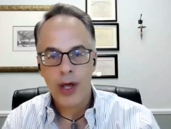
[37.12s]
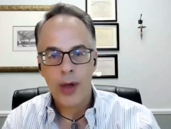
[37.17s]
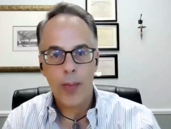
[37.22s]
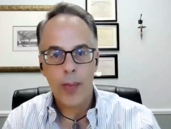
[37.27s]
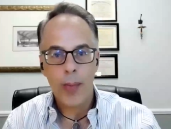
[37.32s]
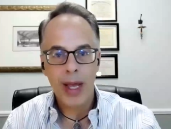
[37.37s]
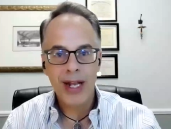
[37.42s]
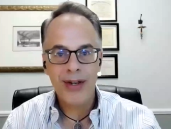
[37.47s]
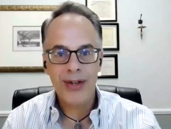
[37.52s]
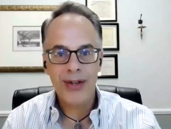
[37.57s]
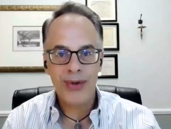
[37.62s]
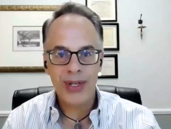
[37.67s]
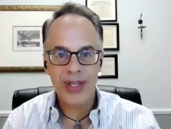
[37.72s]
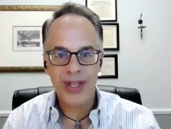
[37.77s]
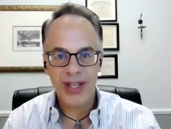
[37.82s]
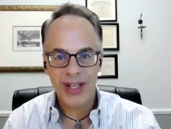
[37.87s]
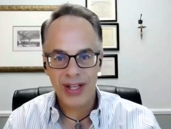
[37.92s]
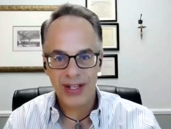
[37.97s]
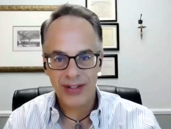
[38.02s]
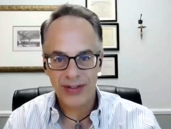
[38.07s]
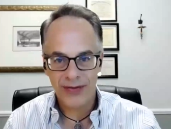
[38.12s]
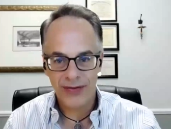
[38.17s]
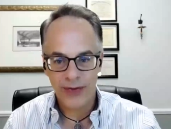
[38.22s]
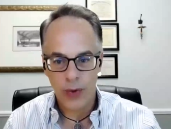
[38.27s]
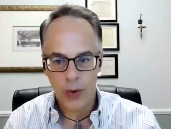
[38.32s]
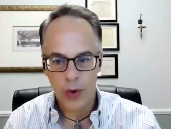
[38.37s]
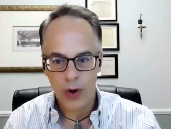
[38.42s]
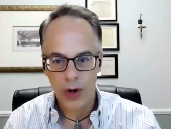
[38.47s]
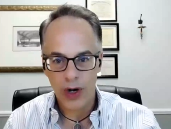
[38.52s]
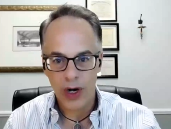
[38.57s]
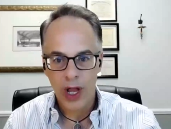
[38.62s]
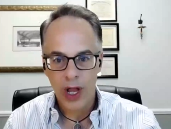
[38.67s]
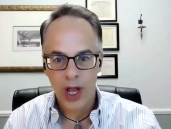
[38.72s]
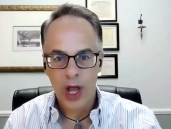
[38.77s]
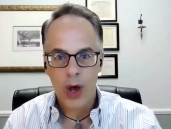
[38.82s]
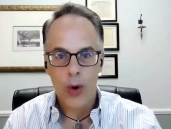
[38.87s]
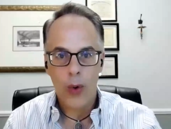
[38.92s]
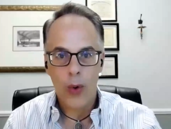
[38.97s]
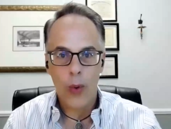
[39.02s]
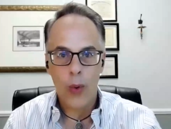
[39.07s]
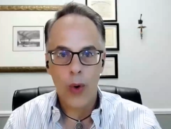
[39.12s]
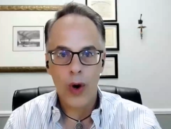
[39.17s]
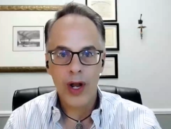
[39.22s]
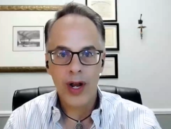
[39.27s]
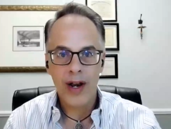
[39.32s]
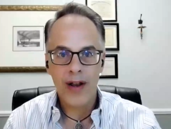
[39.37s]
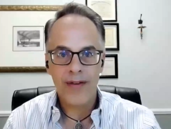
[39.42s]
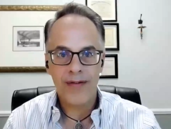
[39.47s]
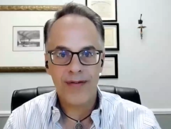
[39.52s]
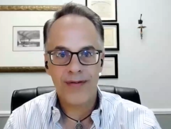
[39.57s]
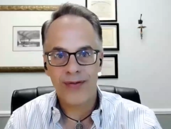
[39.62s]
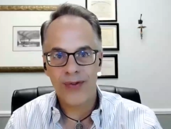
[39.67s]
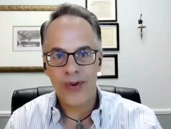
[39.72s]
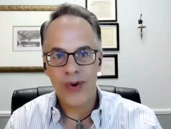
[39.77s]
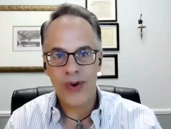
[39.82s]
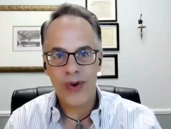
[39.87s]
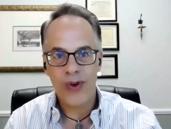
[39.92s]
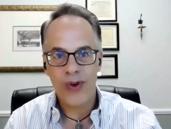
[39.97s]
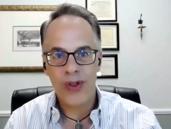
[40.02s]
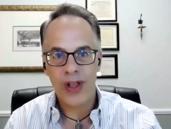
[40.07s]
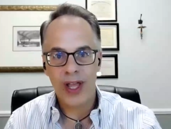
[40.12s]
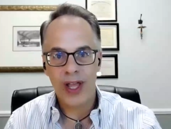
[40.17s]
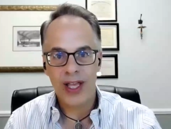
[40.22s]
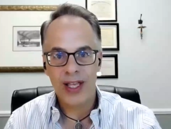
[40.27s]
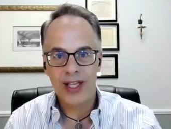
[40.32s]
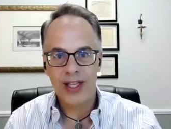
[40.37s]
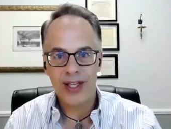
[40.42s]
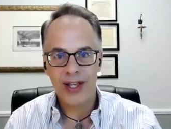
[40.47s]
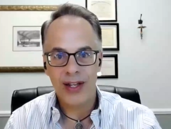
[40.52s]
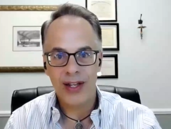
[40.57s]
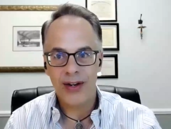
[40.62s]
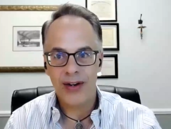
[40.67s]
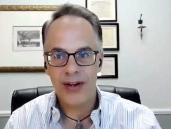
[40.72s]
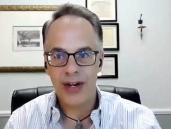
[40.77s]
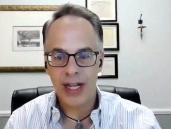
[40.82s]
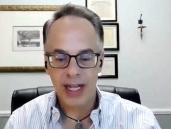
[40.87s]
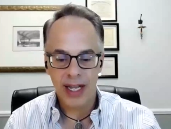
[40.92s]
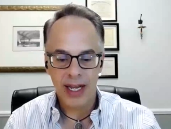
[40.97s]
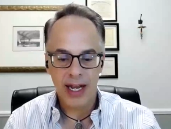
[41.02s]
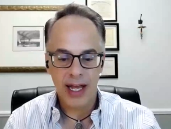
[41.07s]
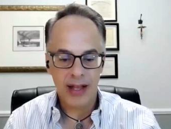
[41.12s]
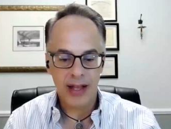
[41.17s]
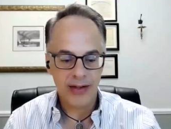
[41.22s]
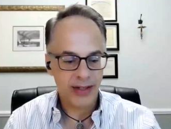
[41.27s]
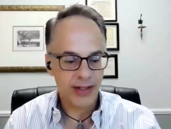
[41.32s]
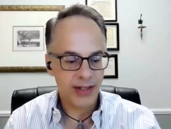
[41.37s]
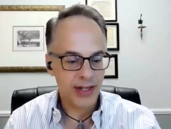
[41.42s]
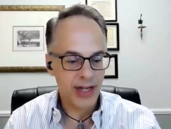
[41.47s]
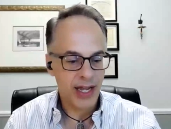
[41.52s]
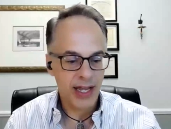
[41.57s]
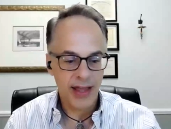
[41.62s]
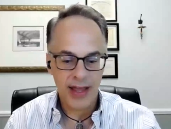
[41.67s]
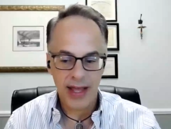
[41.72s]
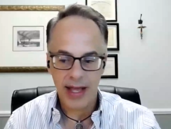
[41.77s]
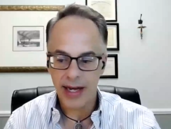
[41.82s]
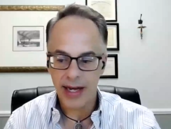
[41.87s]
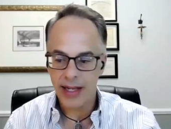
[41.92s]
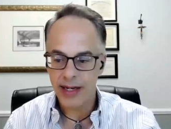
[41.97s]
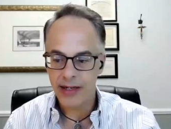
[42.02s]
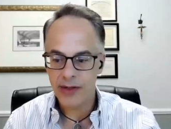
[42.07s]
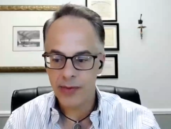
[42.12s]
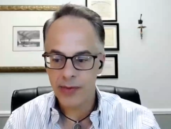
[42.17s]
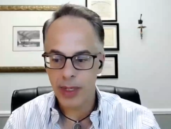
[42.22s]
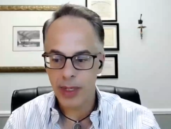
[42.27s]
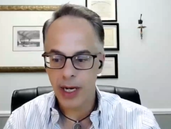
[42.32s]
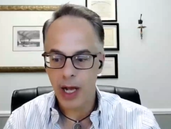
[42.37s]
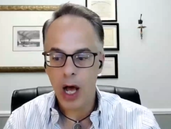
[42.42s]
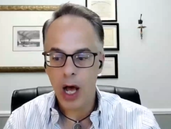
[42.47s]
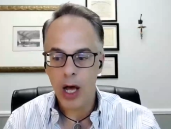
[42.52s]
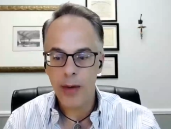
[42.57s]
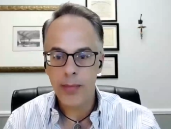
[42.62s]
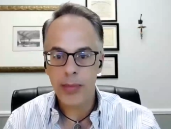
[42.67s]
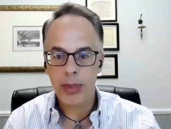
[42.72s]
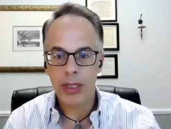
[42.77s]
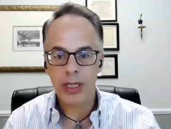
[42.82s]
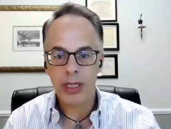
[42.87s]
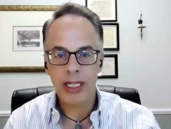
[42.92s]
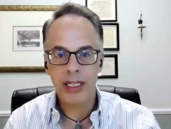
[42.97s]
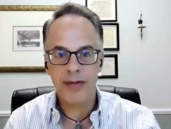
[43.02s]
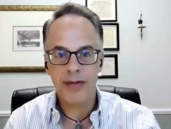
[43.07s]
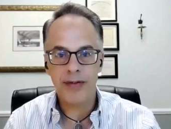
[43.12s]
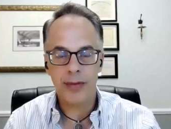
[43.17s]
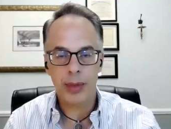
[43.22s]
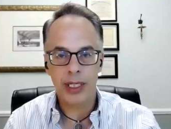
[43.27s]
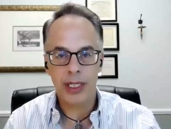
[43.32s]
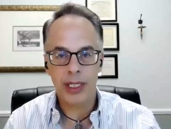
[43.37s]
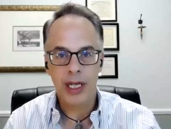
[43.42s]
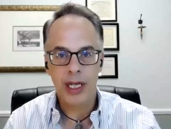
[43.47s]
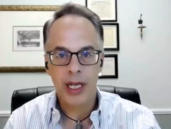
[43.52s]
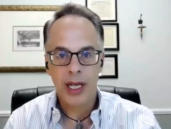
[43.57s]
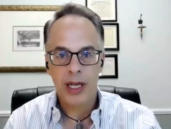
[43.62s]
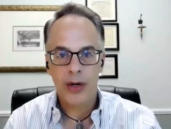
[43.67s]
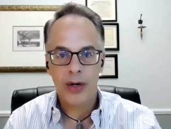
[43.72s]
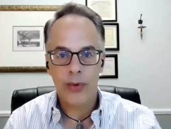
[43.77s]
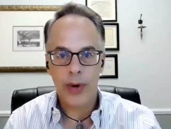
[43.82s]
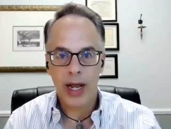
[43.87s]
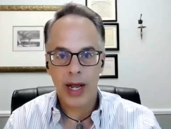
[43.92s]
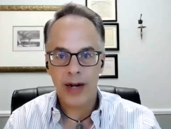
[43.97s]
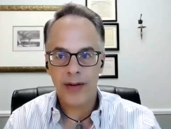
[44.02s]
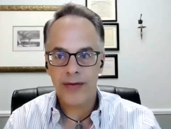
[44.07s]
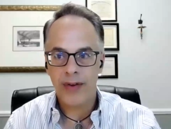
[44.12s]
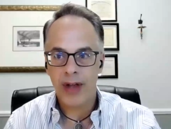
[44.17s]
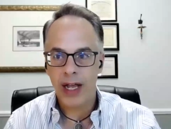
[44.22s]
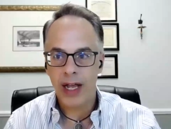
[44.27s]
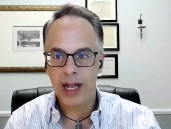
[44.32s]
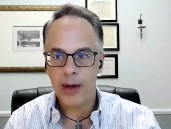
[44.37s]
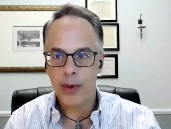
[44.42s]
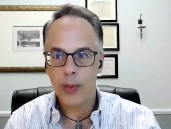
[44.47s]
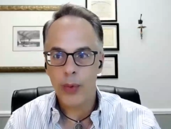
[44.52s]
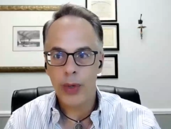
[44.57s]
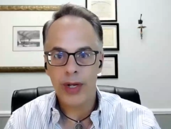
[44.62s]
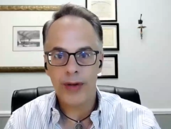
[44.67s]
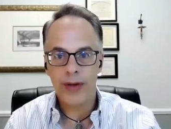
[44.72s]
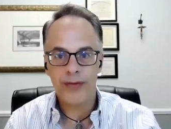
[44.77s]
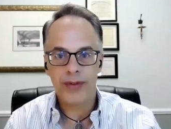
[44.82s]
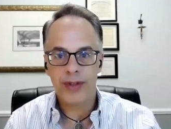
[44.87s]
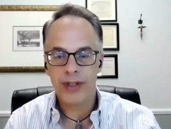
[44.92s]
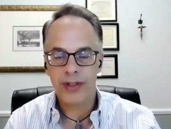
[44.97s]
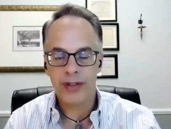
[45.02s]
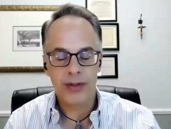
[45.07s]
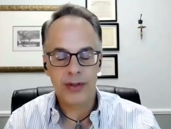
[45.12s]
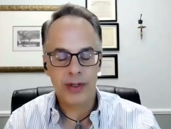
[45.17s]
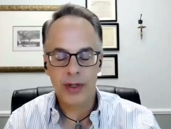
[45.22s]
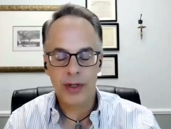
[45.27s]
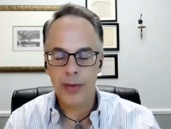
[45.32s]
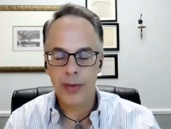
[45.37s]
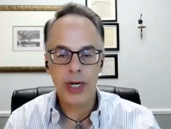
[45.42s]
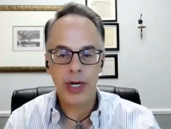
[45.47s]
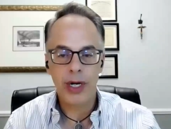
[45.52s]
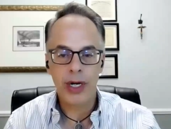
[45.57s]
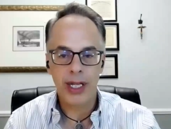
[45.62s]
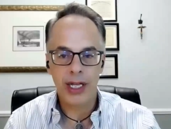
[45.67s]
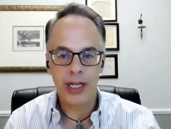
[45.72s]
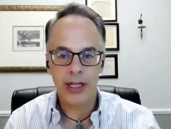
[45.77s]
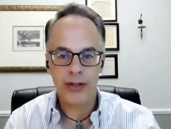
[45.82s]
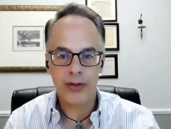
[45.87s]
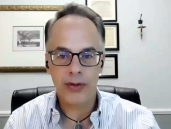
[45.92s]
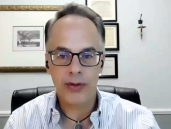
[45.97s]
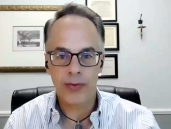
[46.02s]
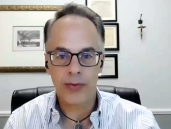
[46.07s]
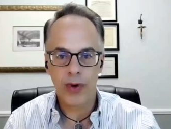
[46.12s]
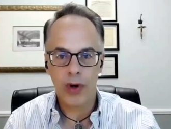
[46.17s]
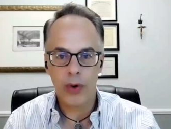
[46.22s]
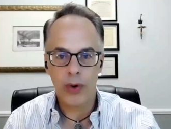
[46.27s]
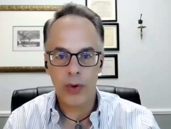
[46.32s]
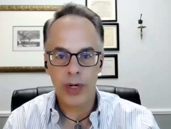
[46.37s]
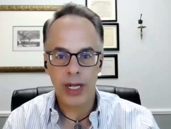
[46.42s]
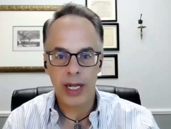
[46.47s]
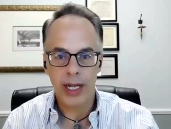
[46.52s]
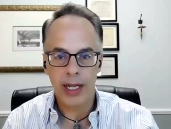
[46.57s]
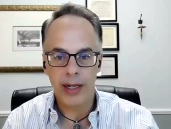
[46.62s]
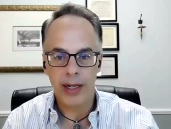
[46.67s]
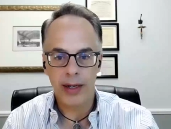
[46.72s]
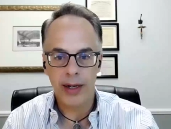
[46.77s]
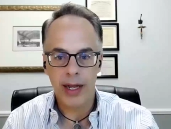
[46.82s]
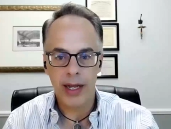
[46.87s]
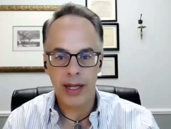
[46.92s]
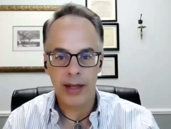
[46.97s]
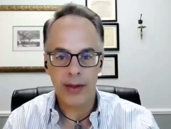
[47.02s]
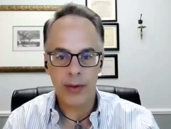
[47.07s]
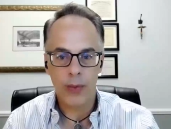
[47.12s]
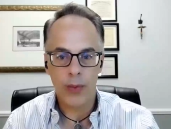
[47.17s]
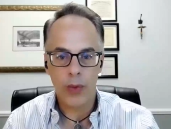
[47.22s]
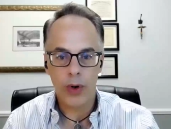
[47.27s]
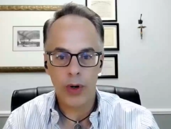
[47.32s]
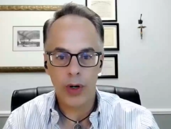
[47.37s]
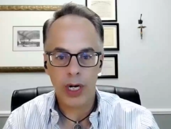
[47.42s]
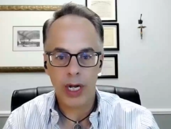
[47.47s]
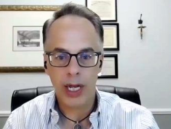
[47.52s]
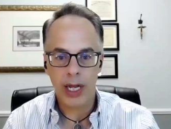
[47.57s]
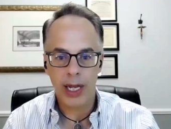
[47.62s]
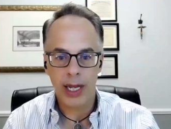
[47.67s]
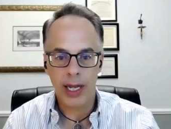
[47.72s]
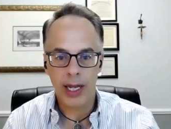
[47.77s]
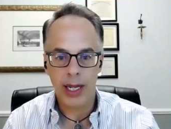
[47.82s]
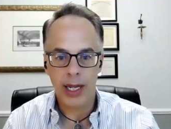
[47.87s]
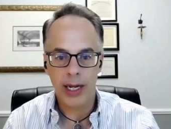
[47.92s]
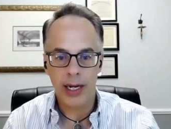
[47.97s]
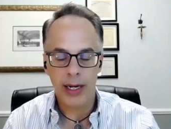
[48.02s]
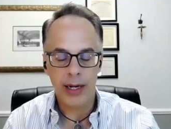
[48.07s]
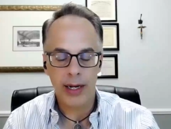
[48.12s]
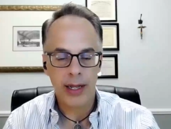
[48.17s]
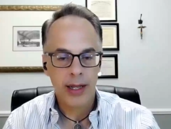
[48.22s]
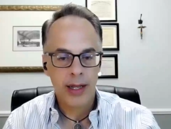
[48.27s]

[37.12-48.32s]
been doing this for one full year. And I'll say that it has been unbelievably gratifying. This community has grown in the work, and